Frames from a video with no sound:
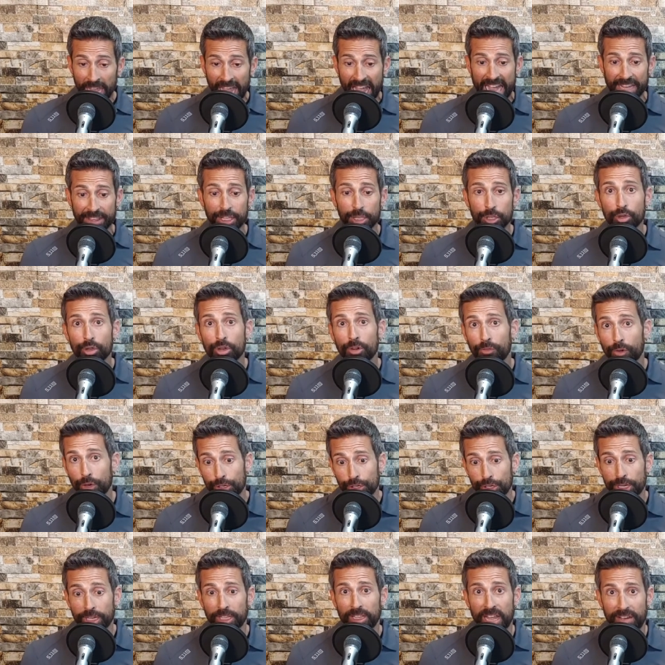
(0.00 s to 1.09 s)
at the
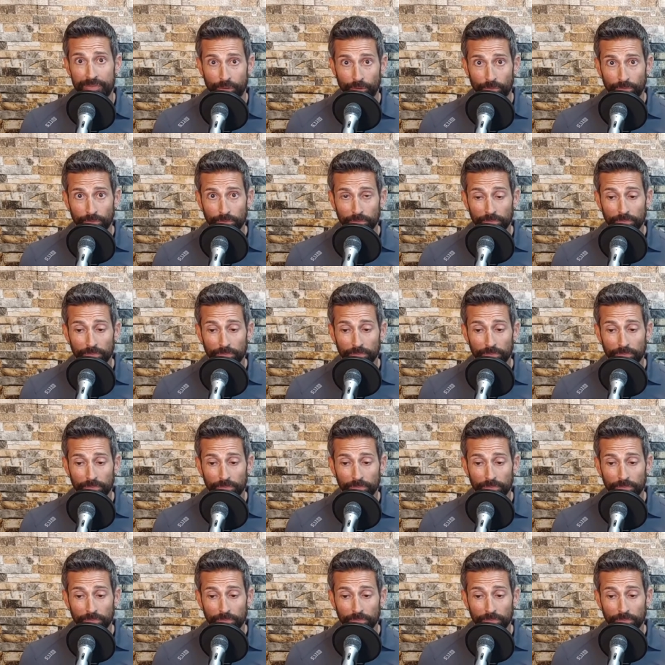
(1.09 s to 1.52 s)
university level.